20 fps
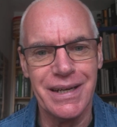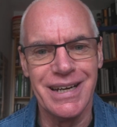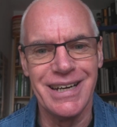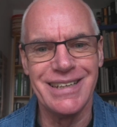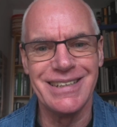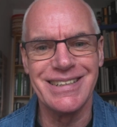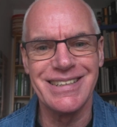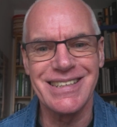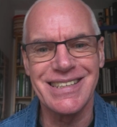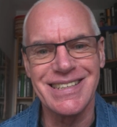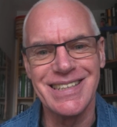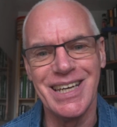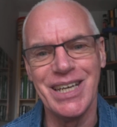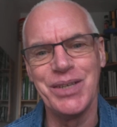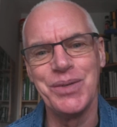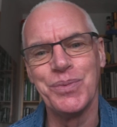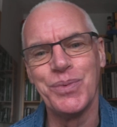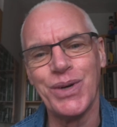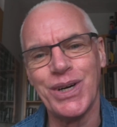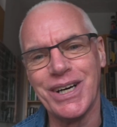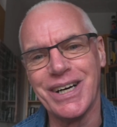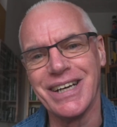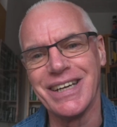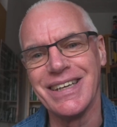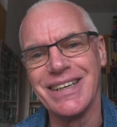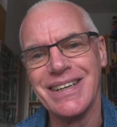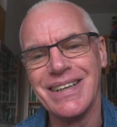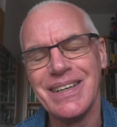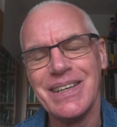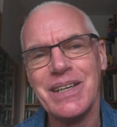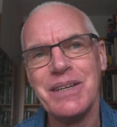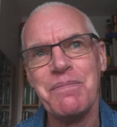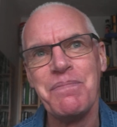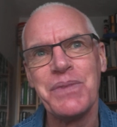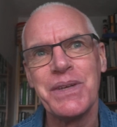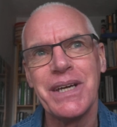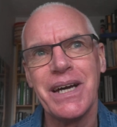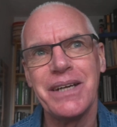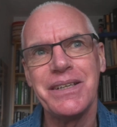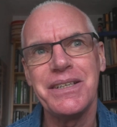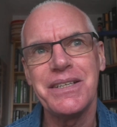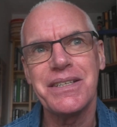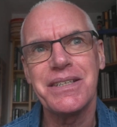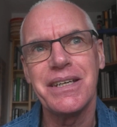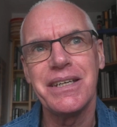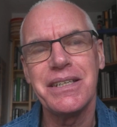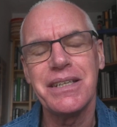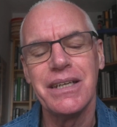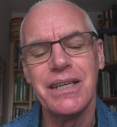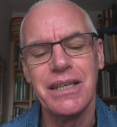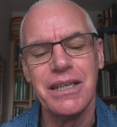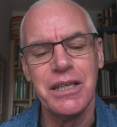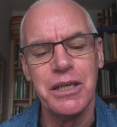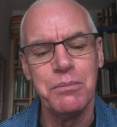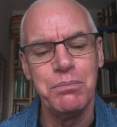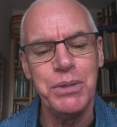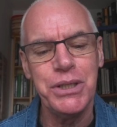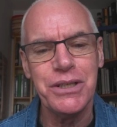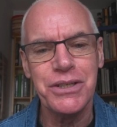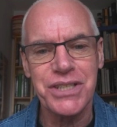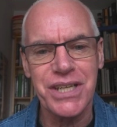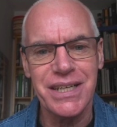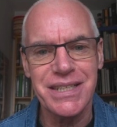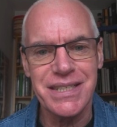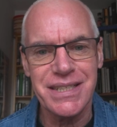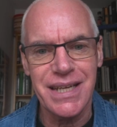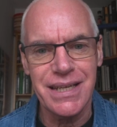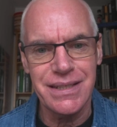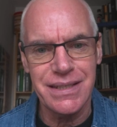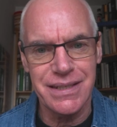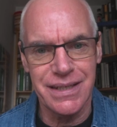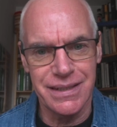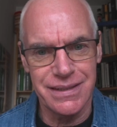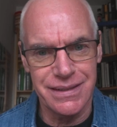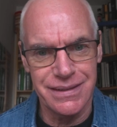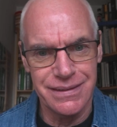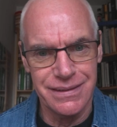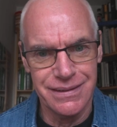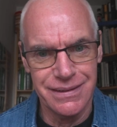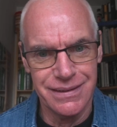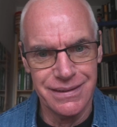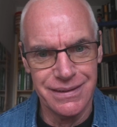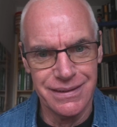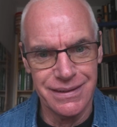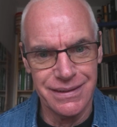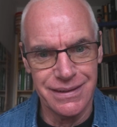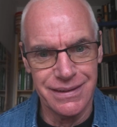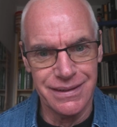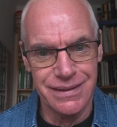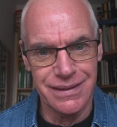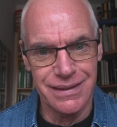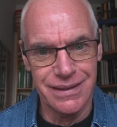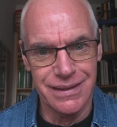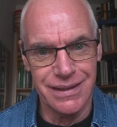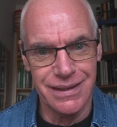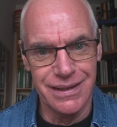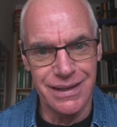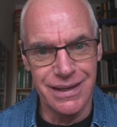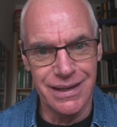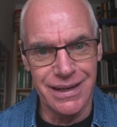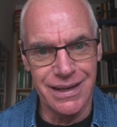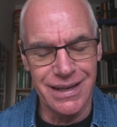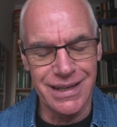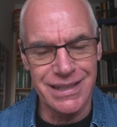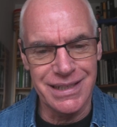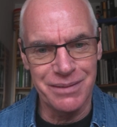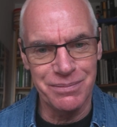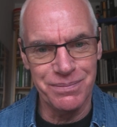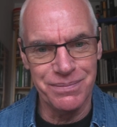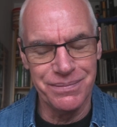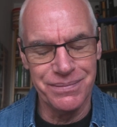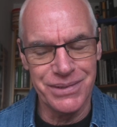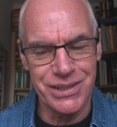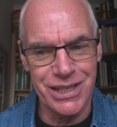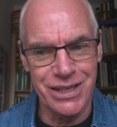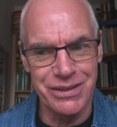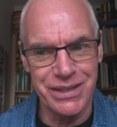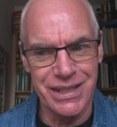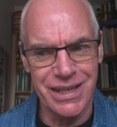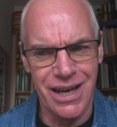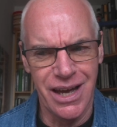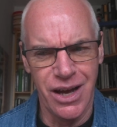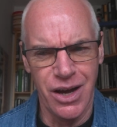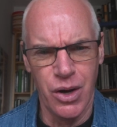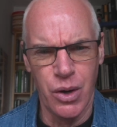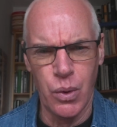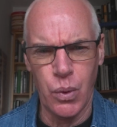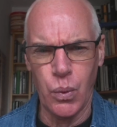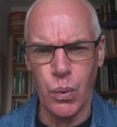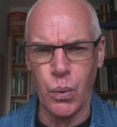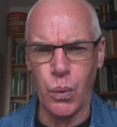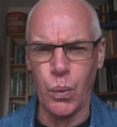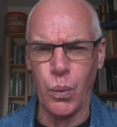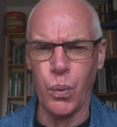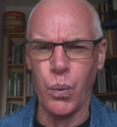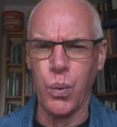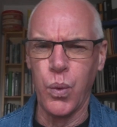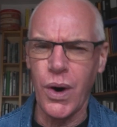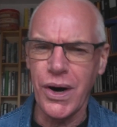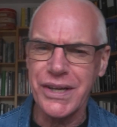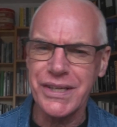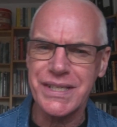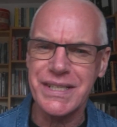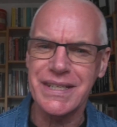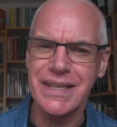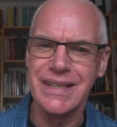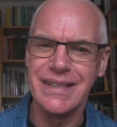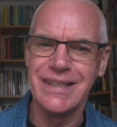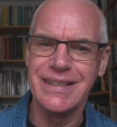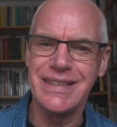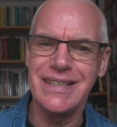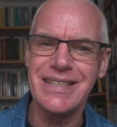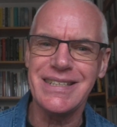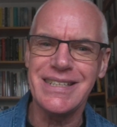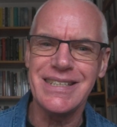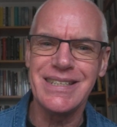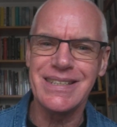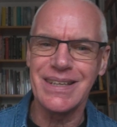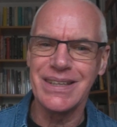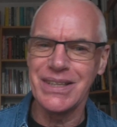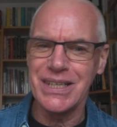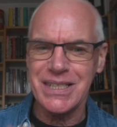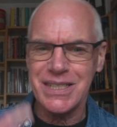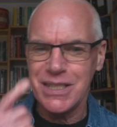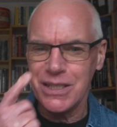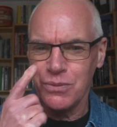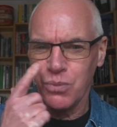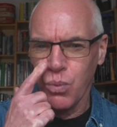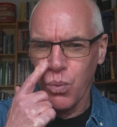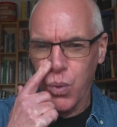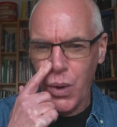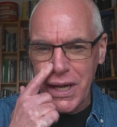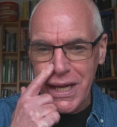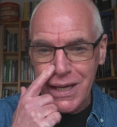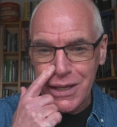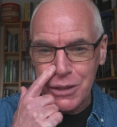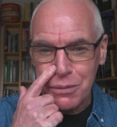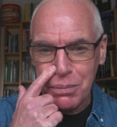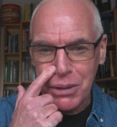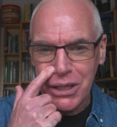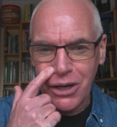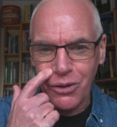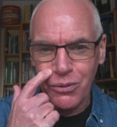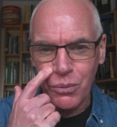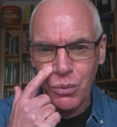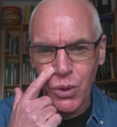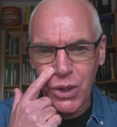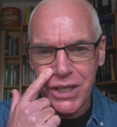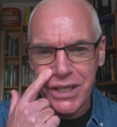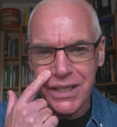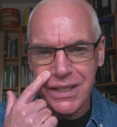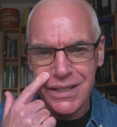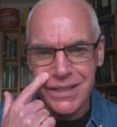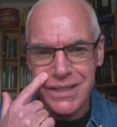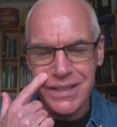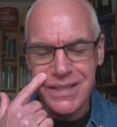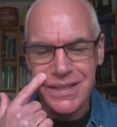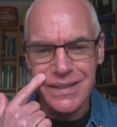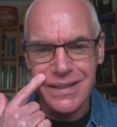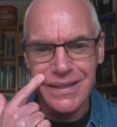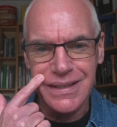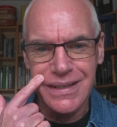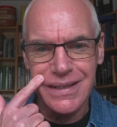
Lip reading: And I said, "Why?" And he said, "Because I sent it." And I'm going, "What? This is weird beyond words."